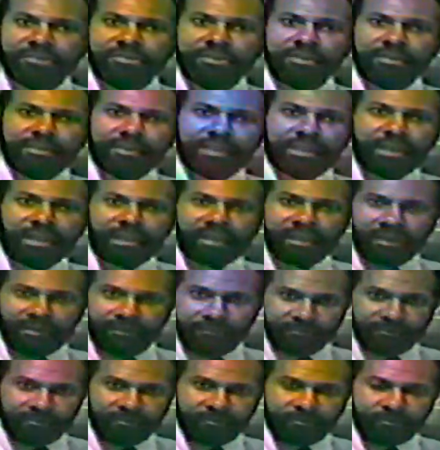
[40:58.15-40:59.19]
to the
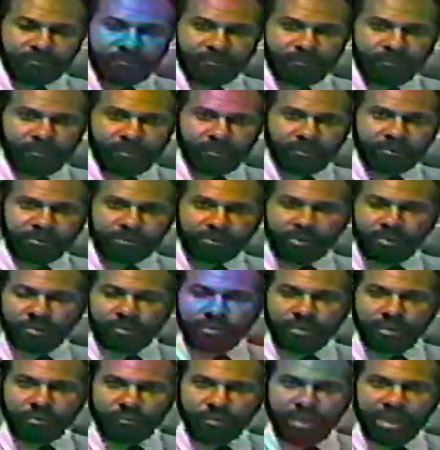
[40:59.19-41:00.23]
left. Go
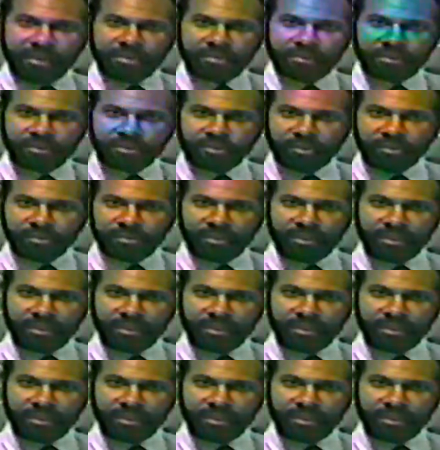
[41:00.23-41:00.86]
directly to the